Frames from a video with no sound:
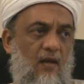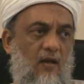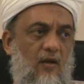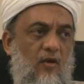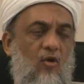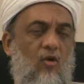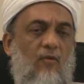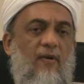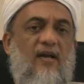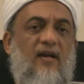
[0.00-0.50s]

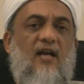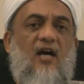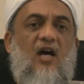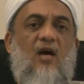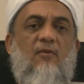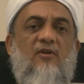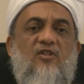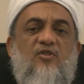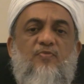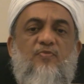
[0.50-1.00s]
No matter
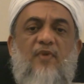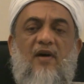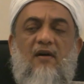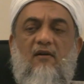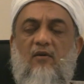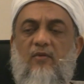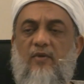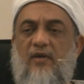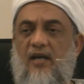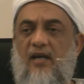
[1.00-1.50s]
how much
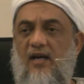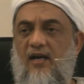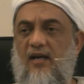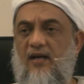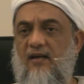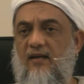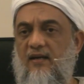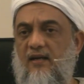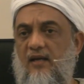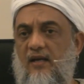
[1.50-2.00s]
power we
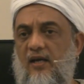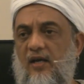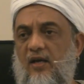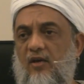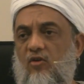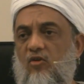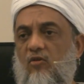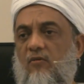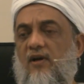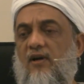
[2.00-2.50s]
had,
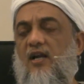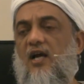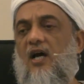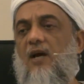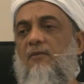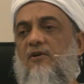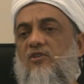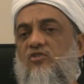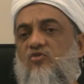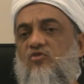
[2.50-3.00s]
no matter
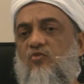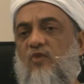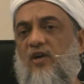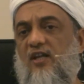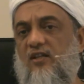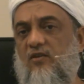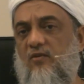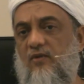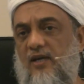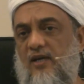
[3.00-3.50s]
how much
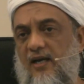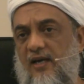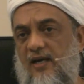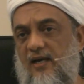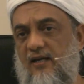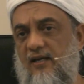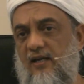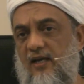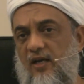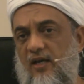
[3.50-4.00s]
wealth we
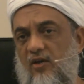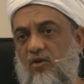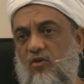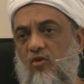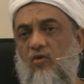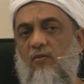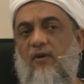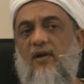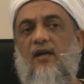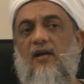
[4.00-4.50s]
had,
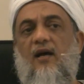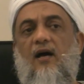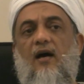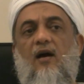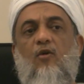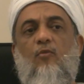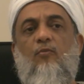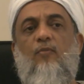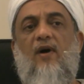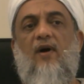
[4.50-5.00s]
no matter
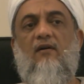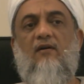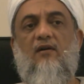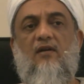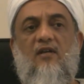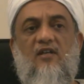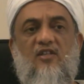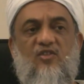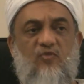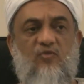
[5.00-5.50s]
how
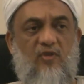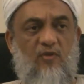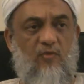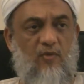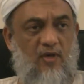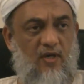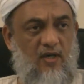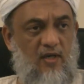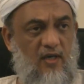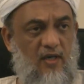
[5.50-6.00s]
powerless we
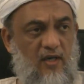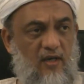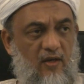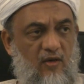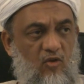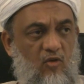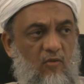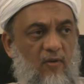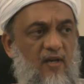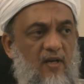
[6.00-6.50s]
were,
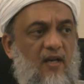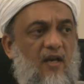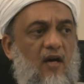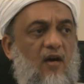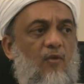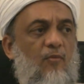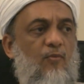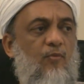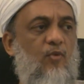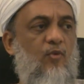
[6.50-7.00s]
no matter
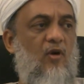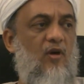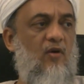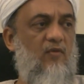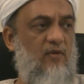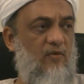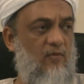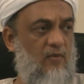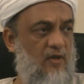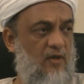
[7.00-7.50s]
how
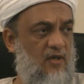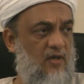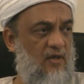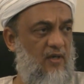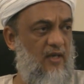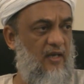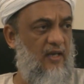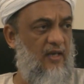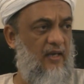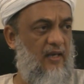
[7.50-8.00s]
poor we
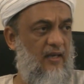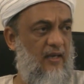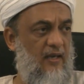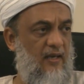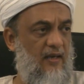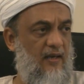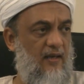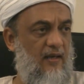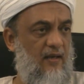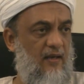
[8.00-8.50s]
were,
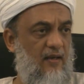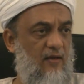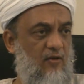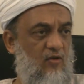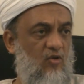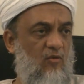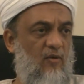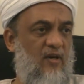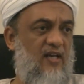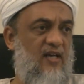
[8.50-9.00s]

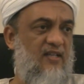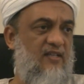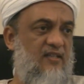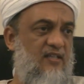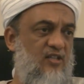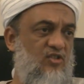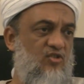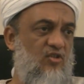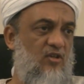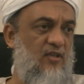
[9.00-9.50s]
no matter
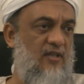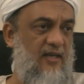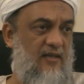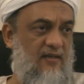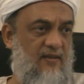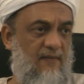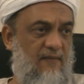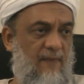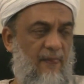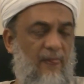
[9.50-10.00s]
this or
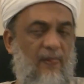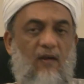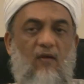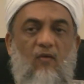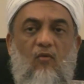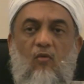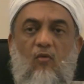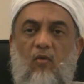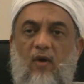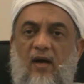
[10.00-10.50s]
that,
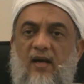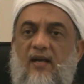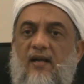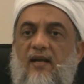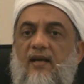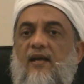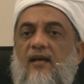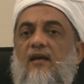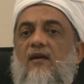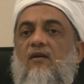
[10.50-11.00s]
one
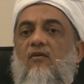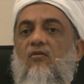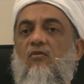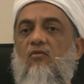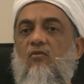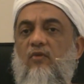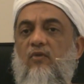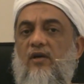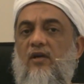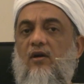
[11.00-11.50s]

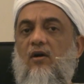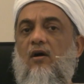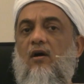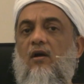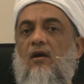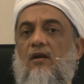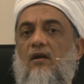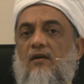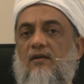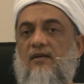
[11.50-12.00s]
day we
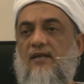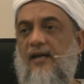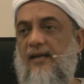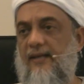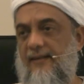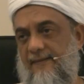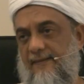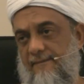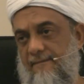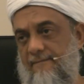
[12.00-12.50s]
all
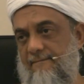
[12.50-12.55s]
die.